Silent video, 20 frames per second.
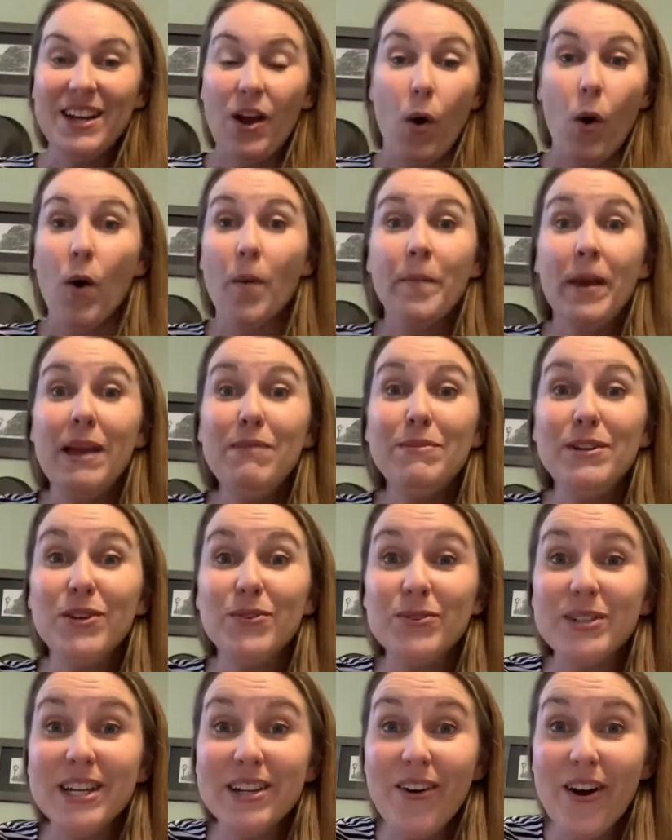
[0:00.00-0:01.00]
Or maybe
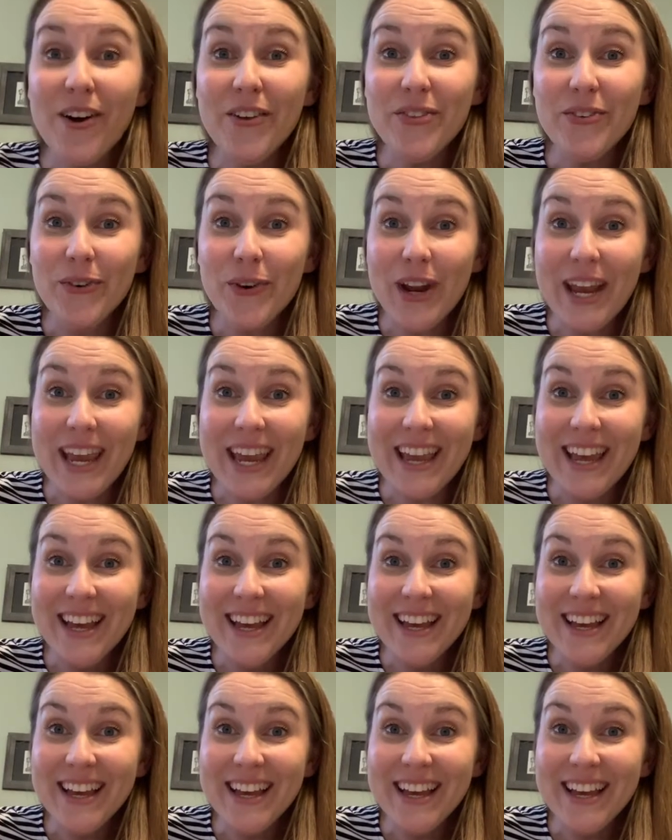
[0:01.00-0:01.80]
you did all three.